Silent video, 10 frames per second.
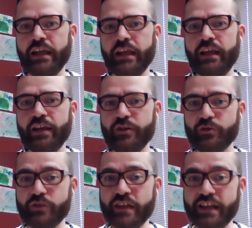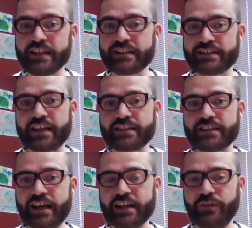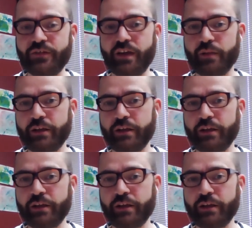and uniqueness that is God's family?